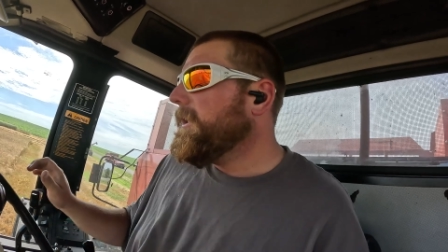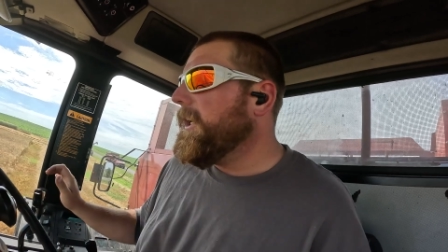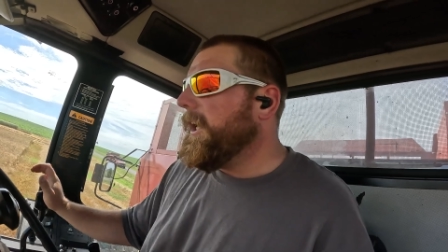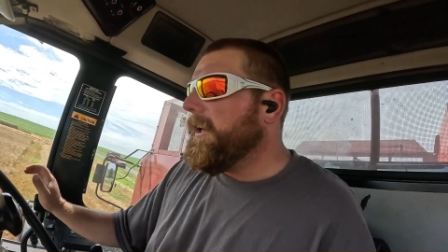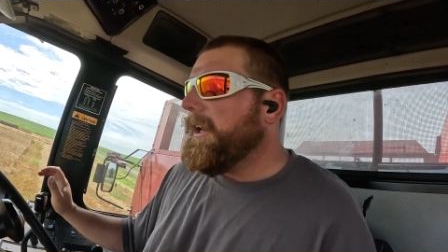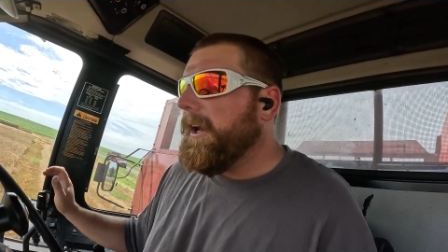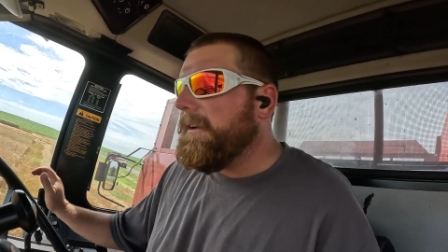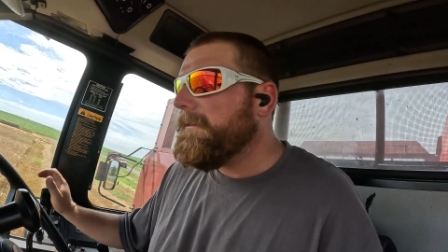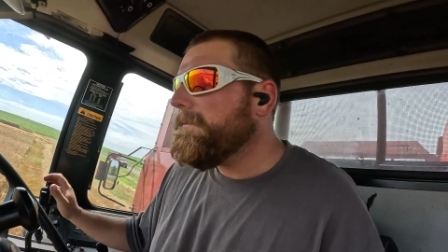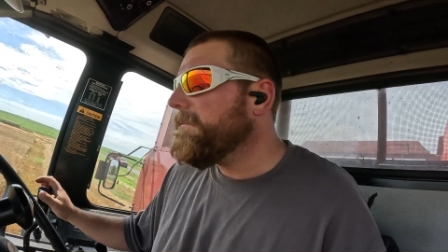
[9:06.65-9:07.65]
And
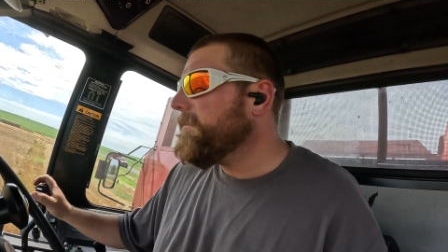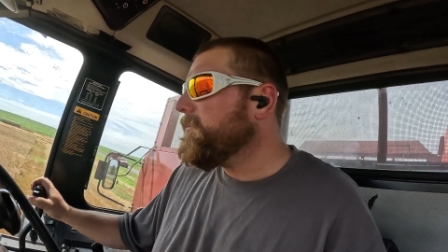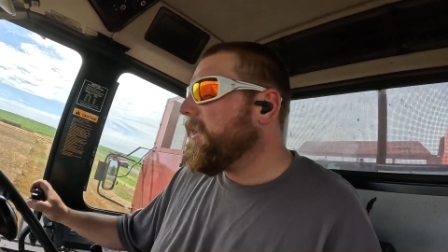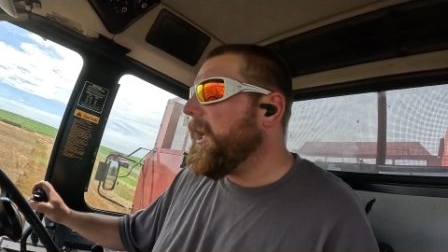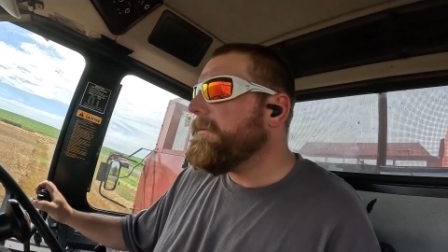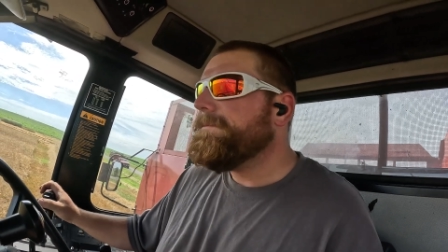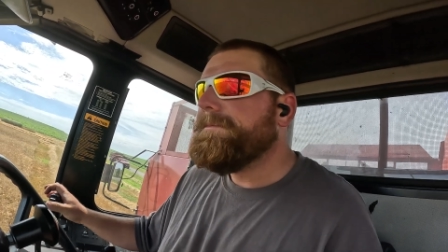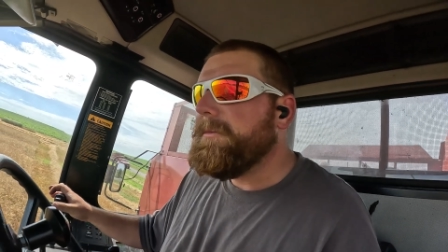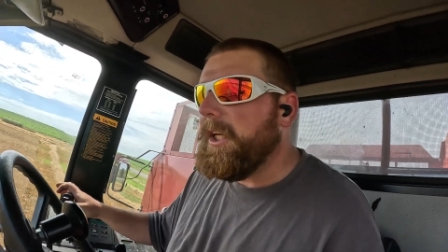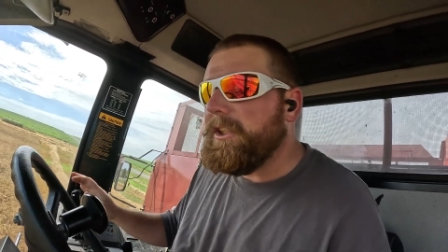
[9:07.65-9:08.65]
yeah,
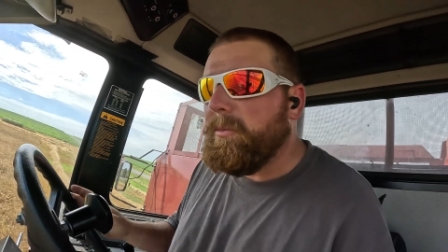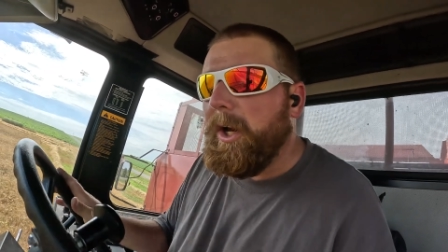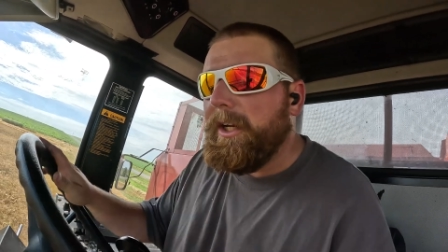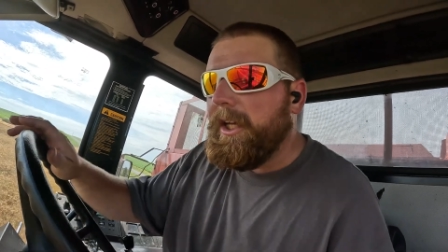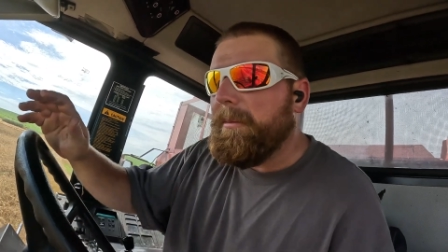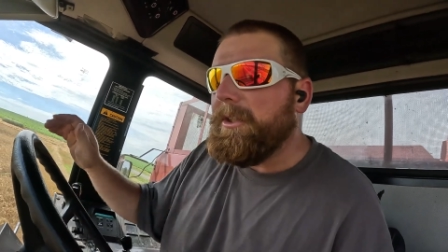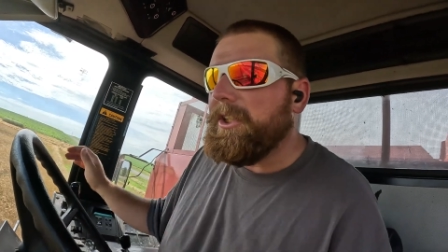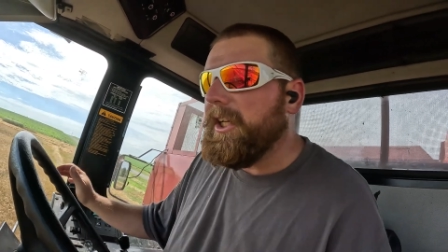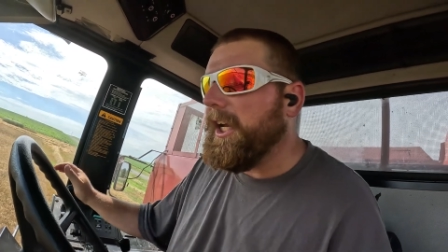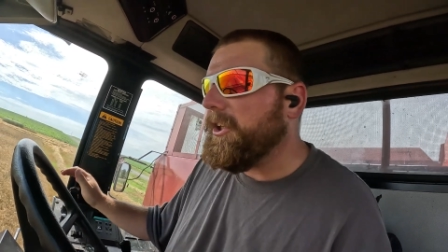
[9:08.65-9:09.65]
got some rain coming
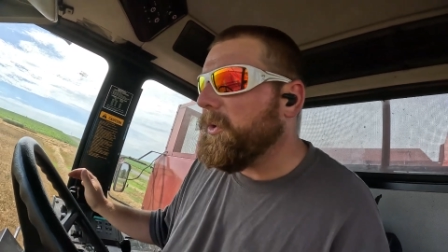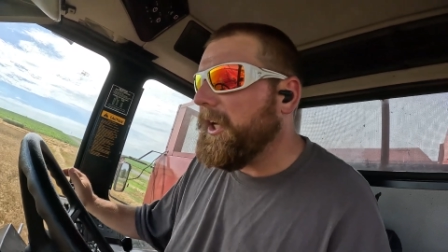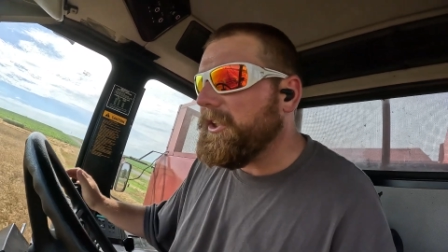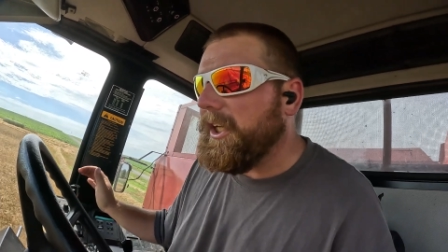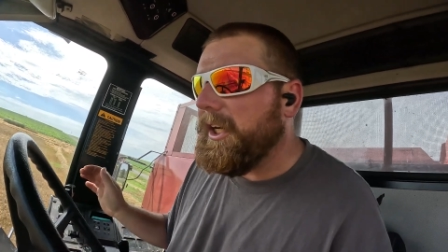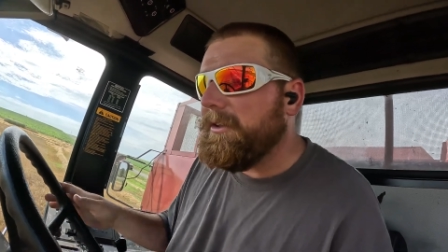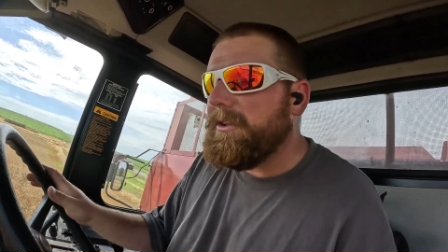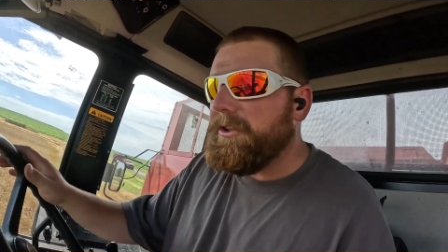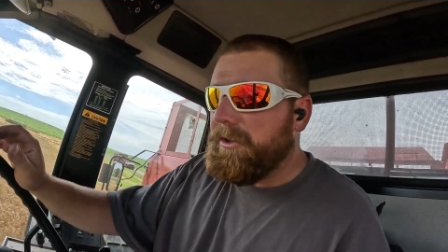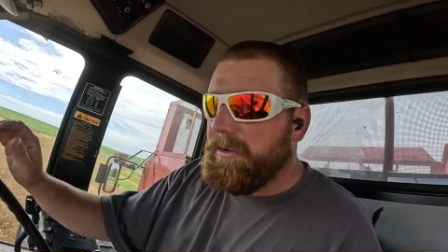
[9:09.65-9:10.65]
tonight the way it
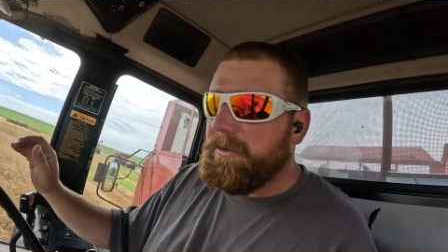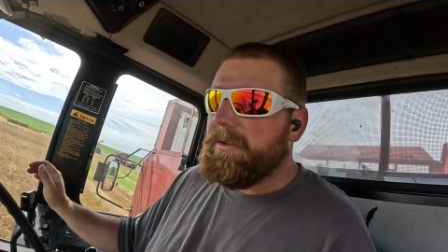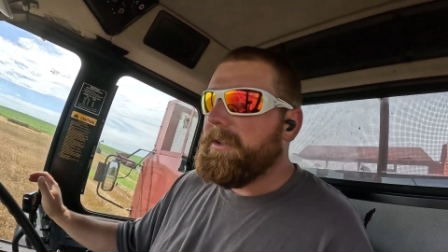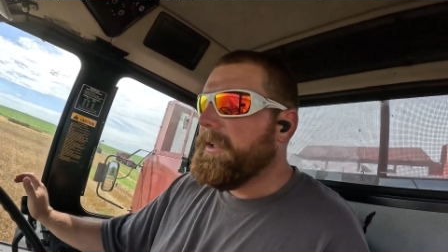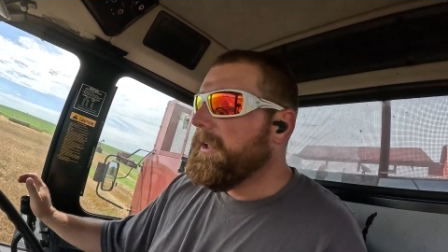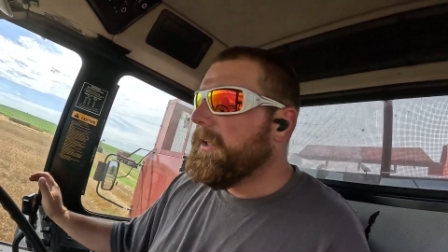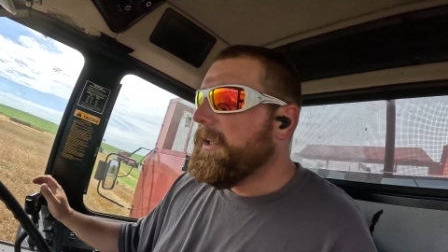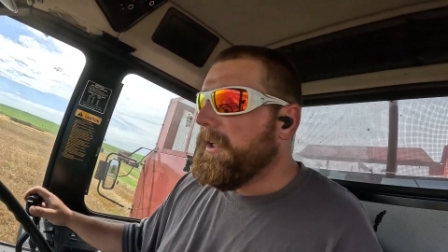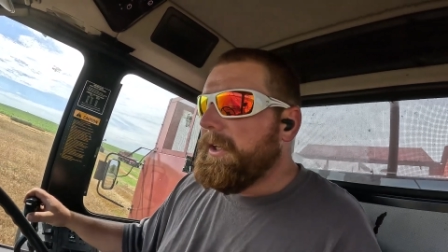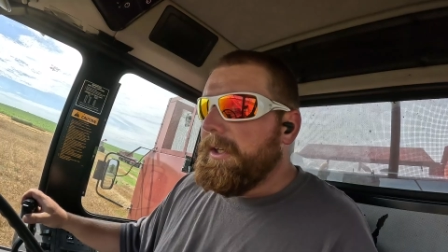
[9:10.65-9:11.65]
sounds, so
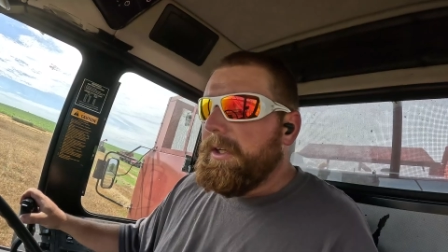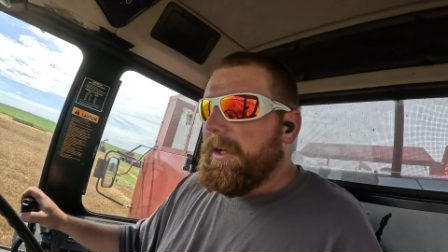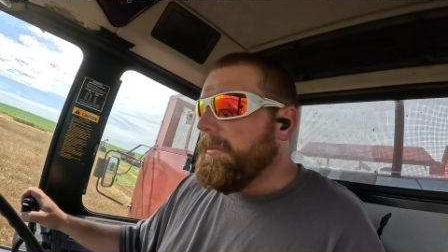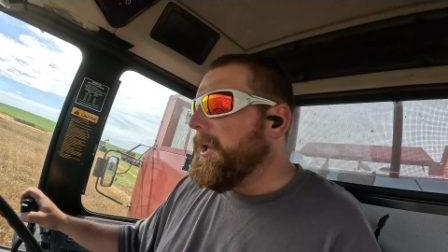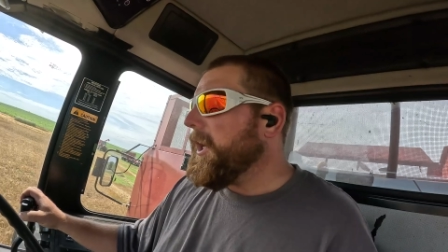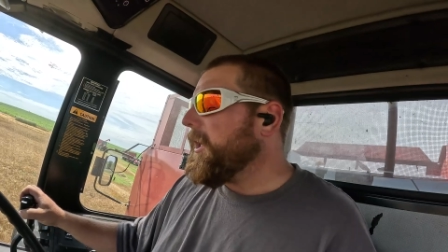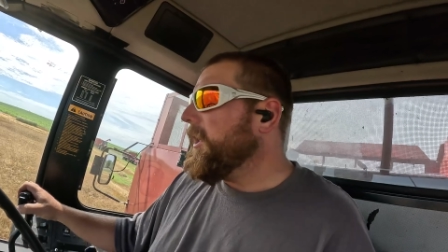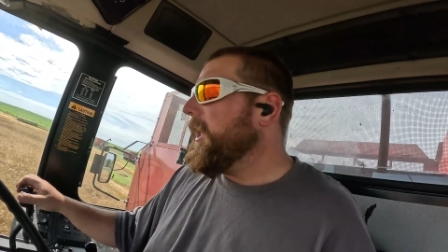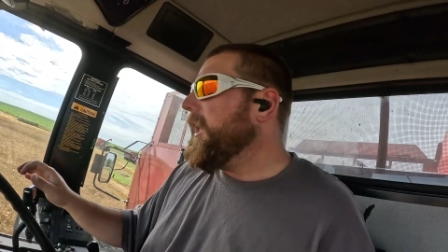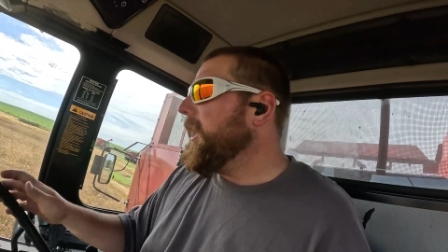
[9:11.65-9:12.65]
I'm not
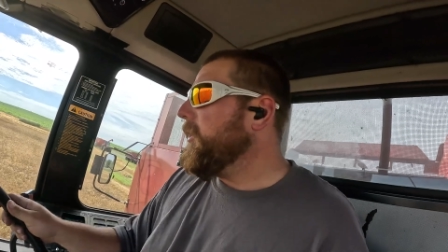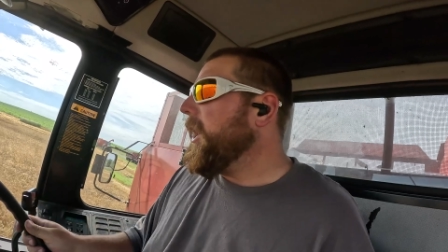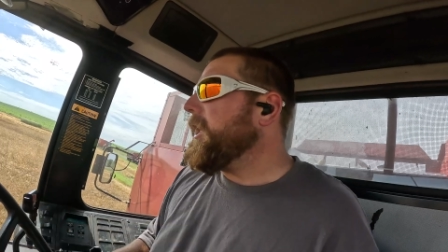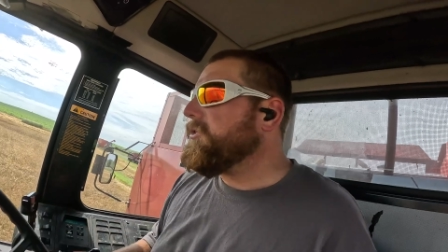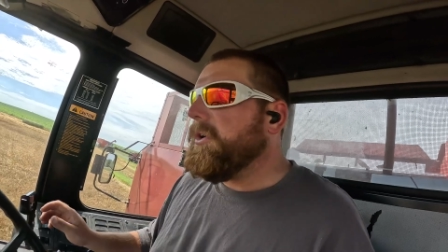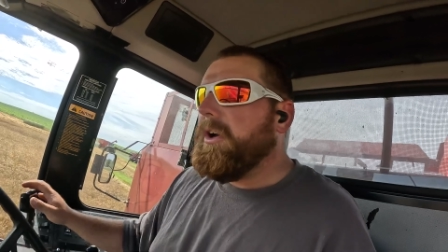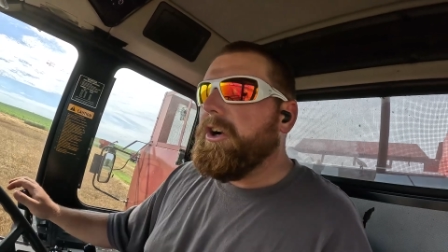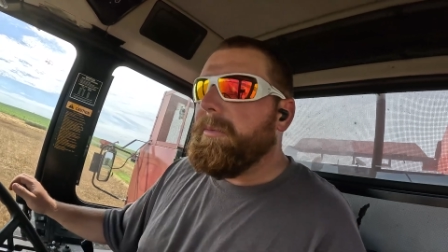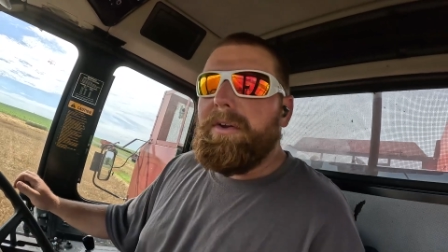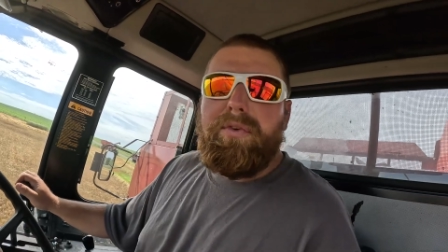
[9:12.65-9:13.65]
going to let any grass grow
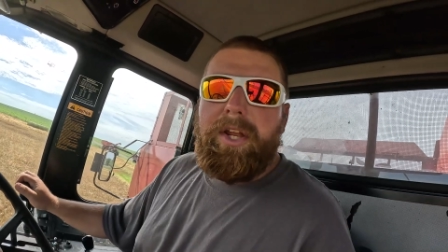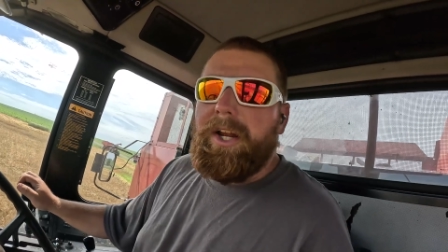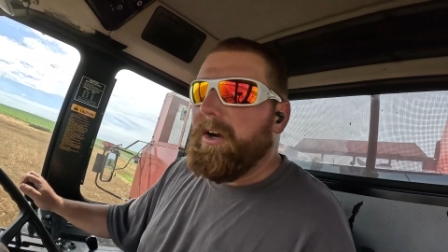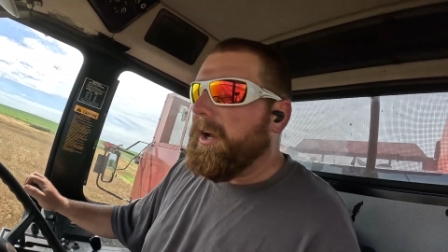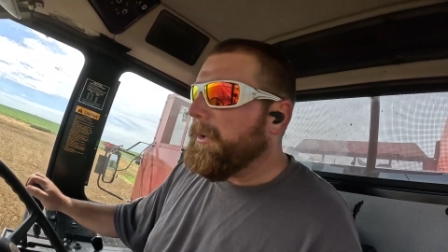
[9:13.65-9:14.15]
under my feet here.